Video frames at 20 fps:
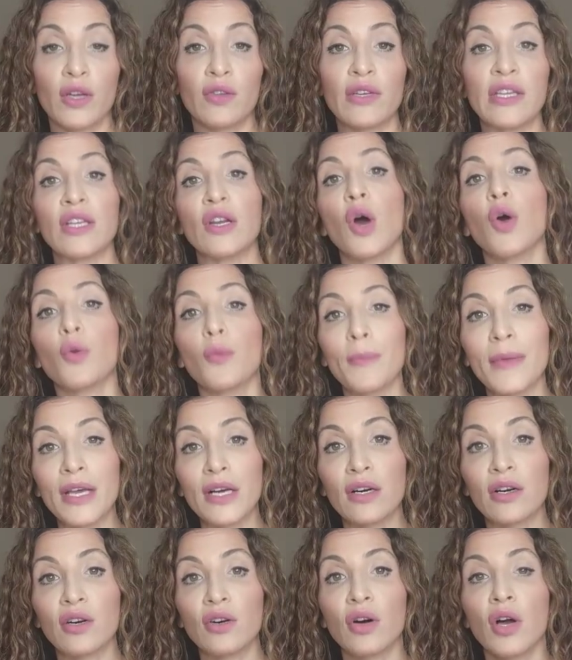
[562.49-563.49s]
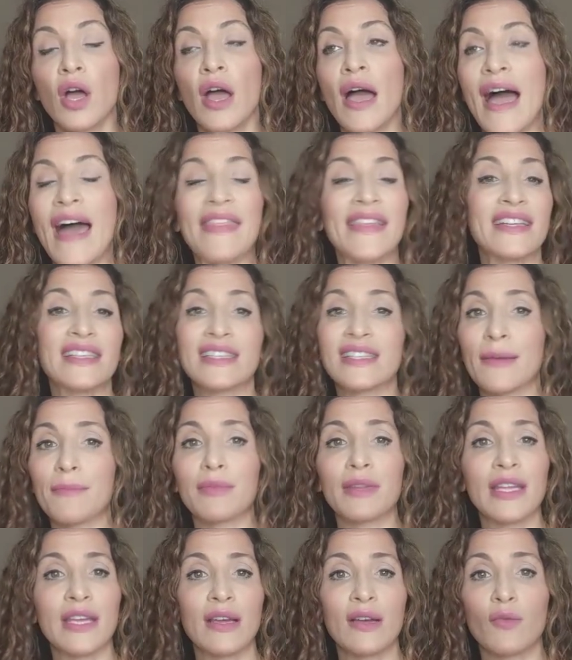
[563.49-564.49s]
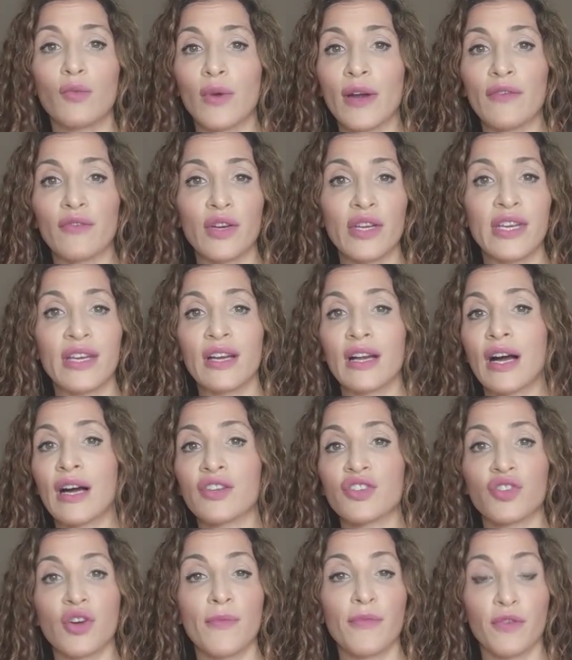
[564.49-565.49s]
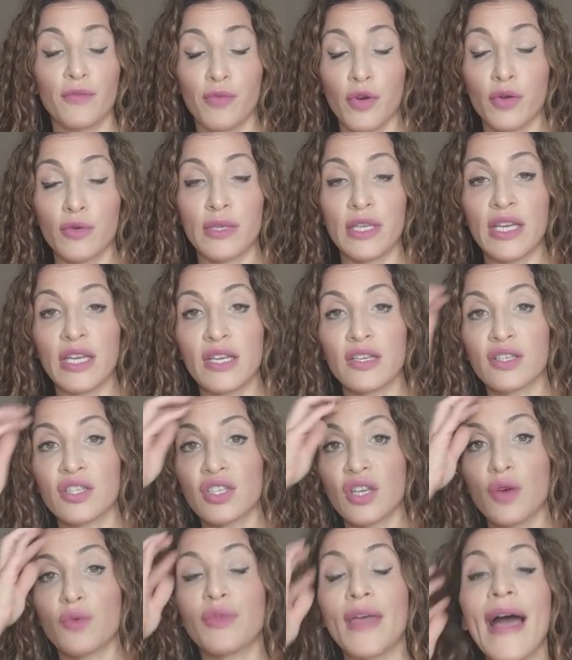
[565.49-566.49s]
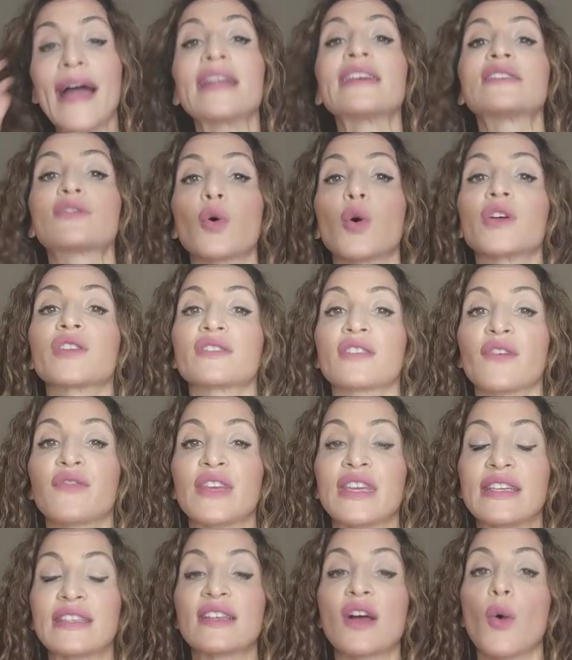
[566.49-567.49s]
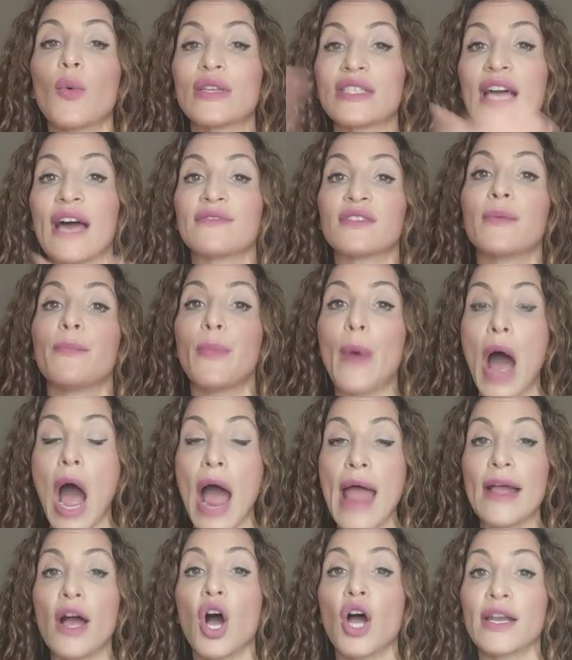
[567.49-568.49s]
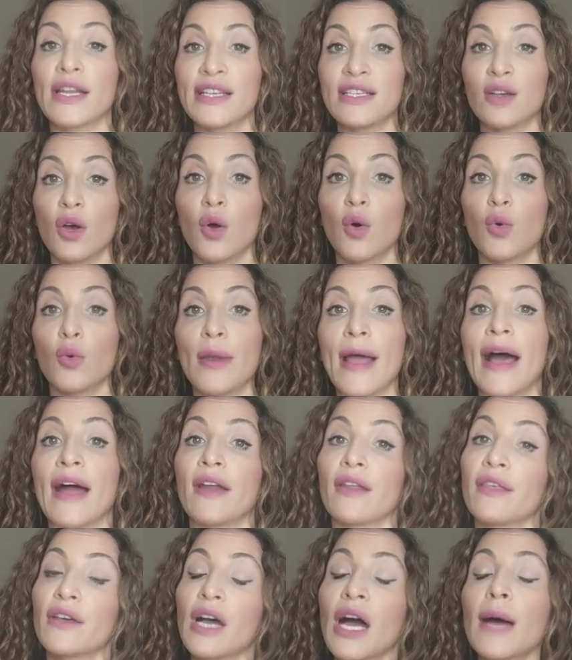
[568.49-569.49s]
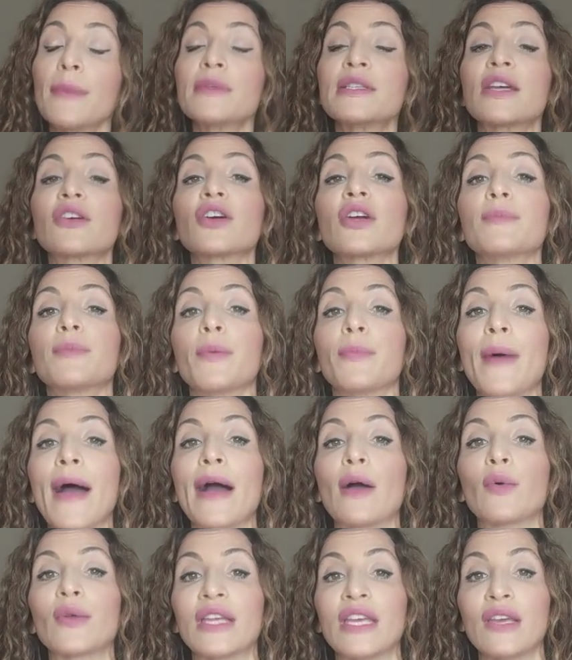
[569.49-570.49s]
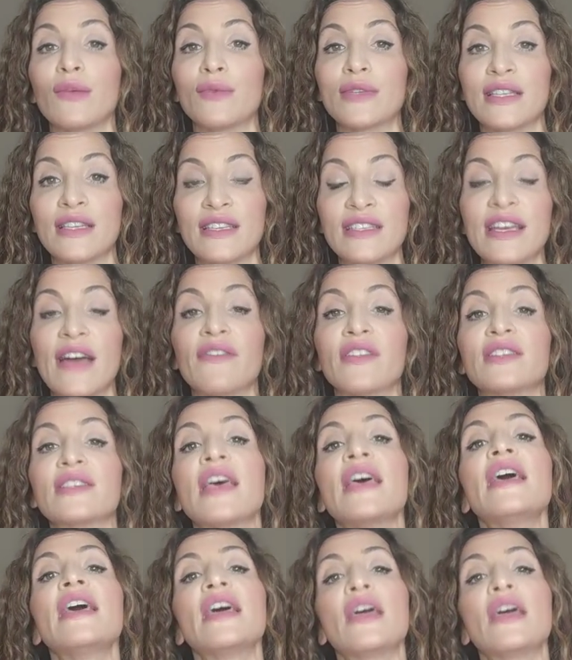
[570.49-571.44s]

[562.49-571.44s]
He'll eat oatmeal and then something, whatever he can conjure up for protein. So that is all stuff he's going to have to buy on his own out of the commissary. But back when he was in Devens,